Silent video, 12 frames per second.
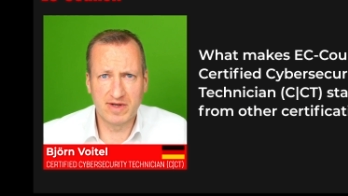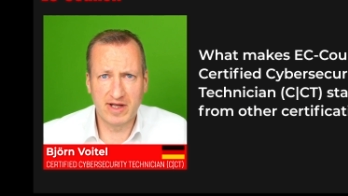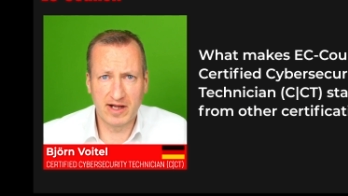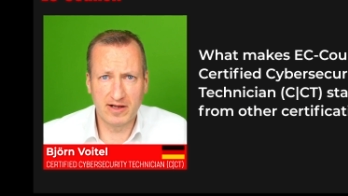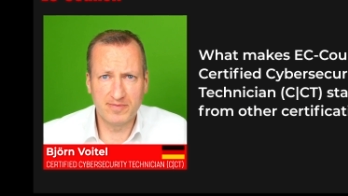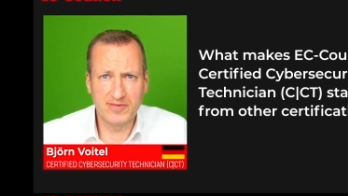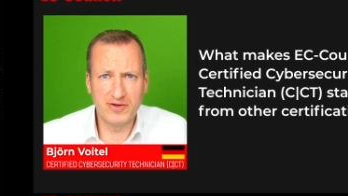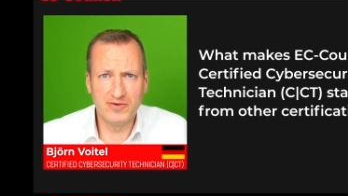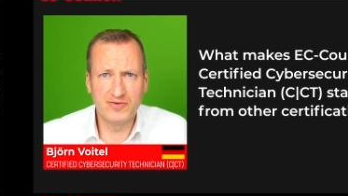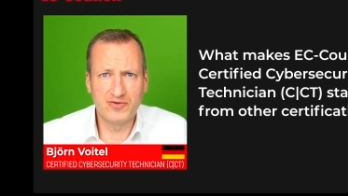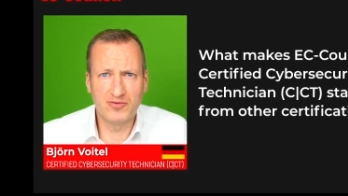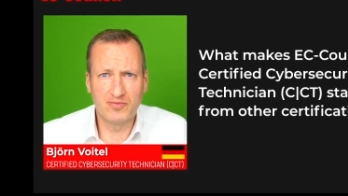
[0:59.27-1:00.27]
help
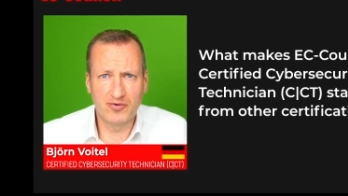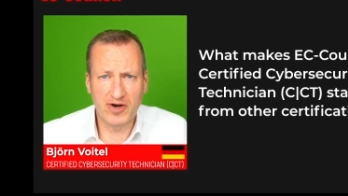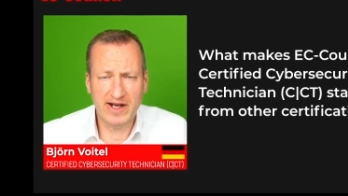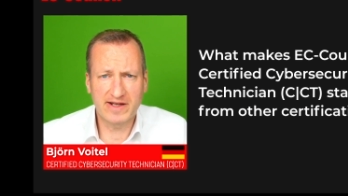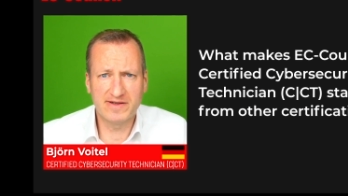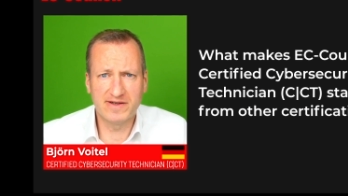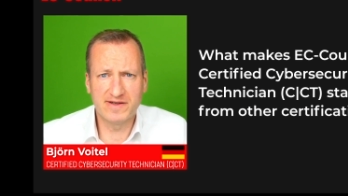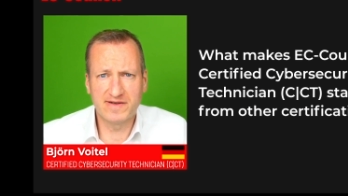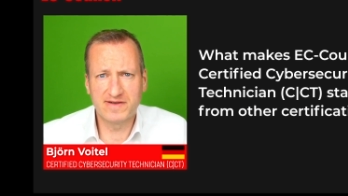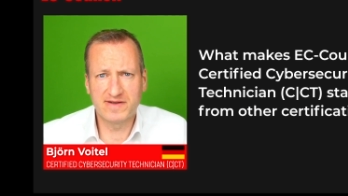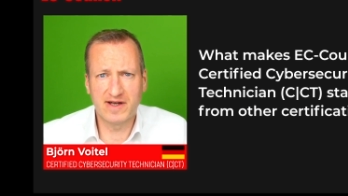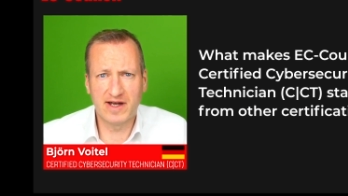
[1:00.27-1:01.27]
you to
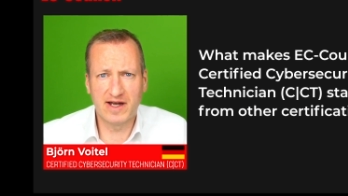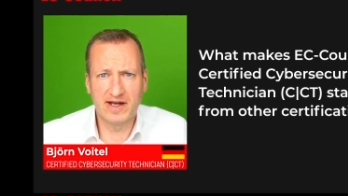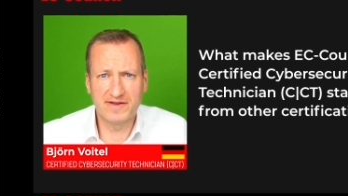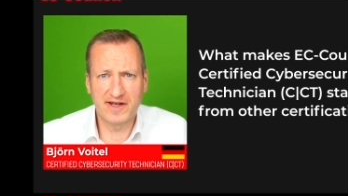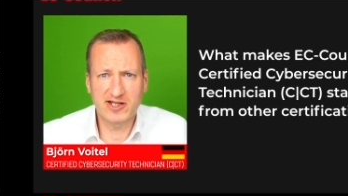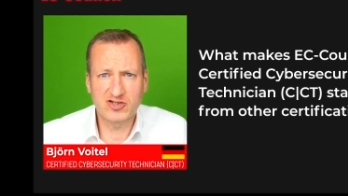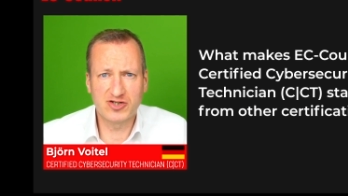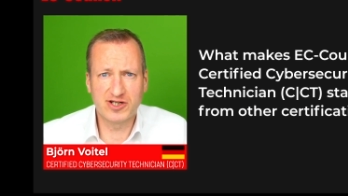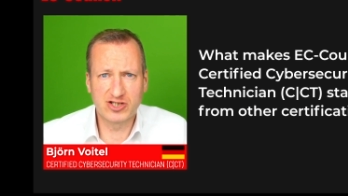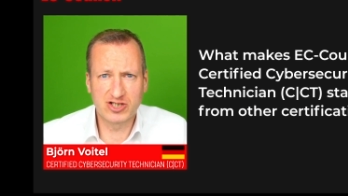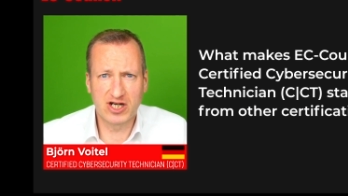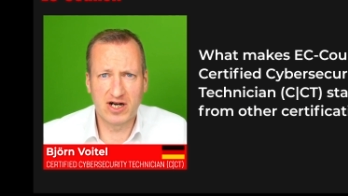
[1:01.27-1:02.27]
practice and
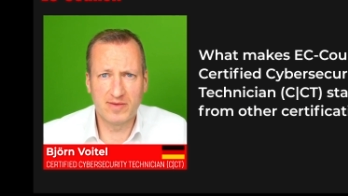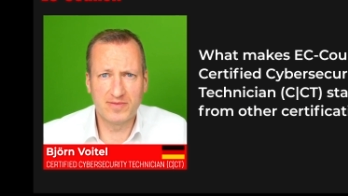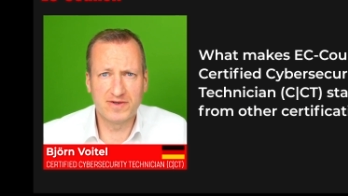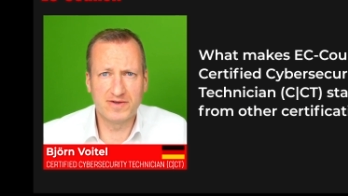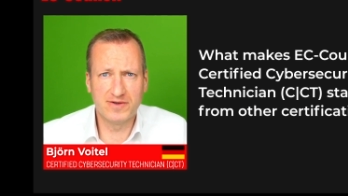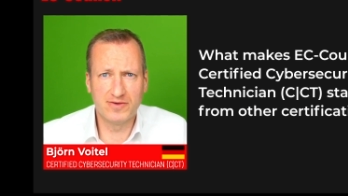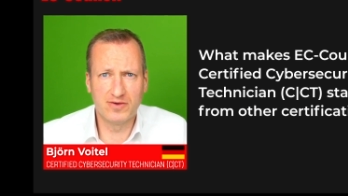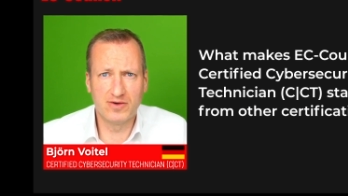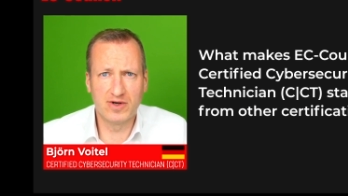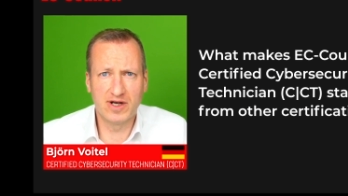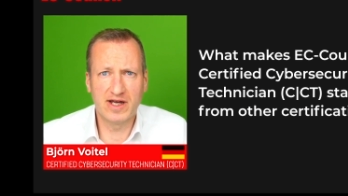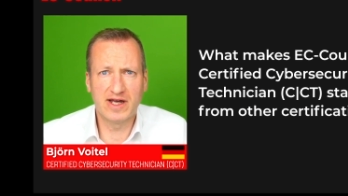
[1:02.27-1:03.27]
actually sharpen
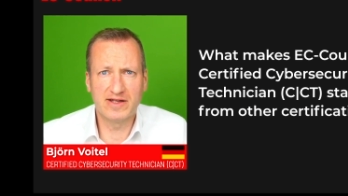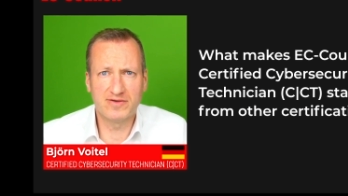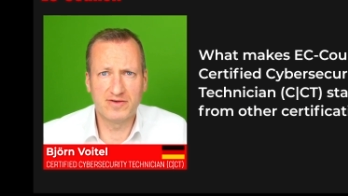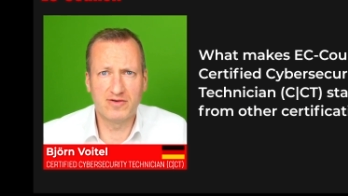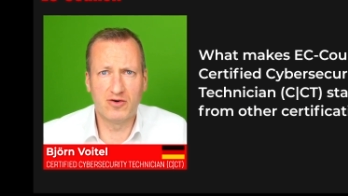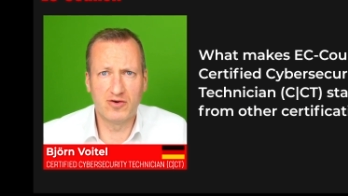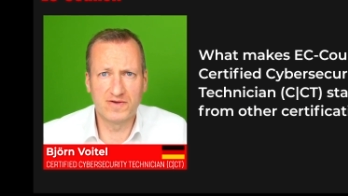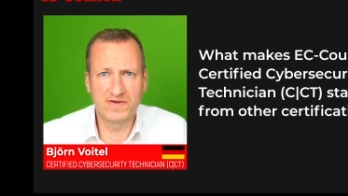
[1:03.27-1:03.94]
your hand-on